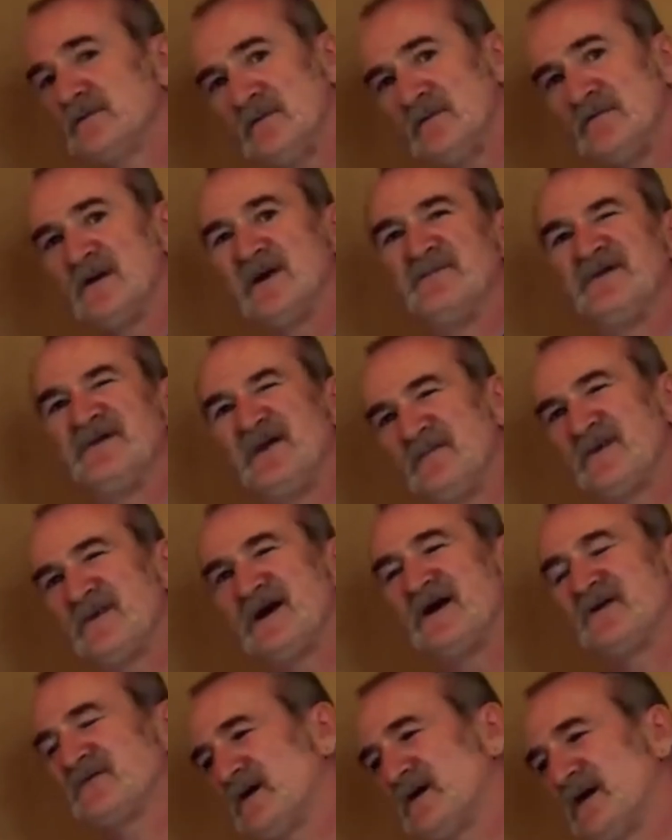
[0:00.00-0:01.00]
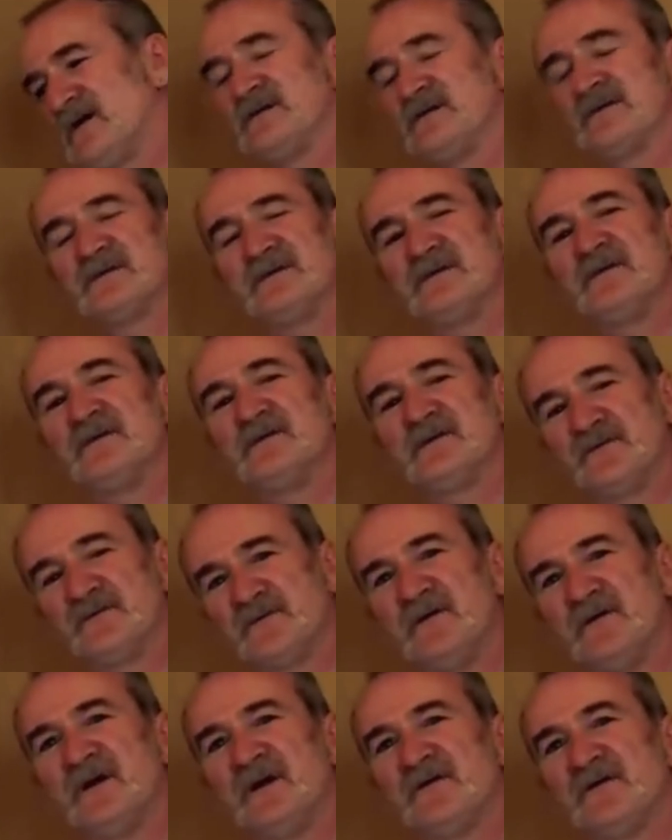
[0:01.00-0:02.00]
There's not many people outside who
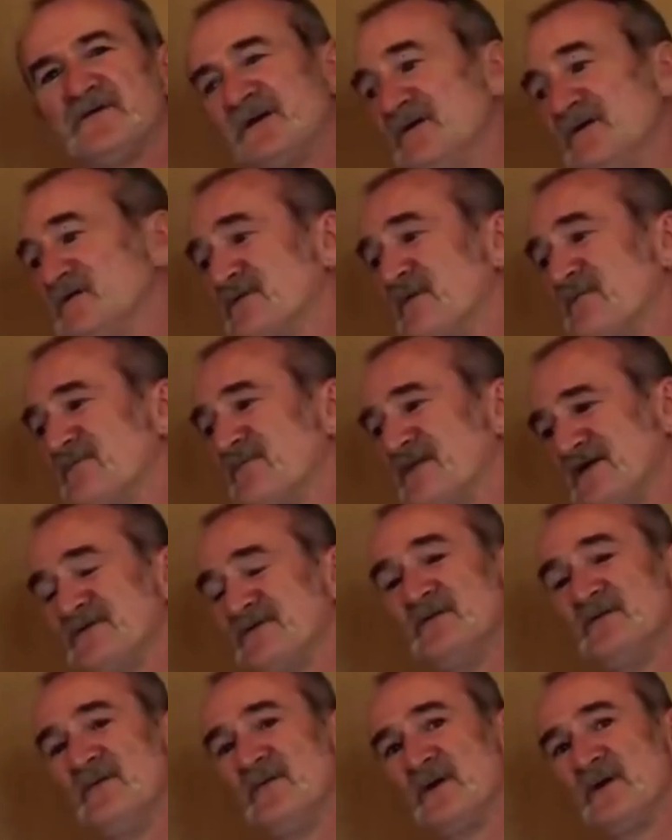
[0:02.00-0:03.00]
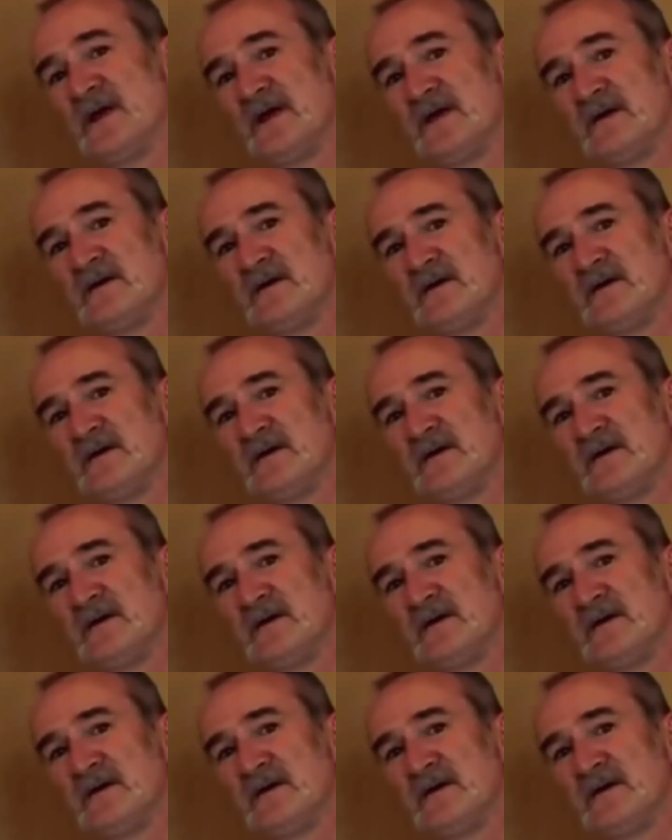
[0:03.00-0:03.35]
can turn around and say he's got plenty of money.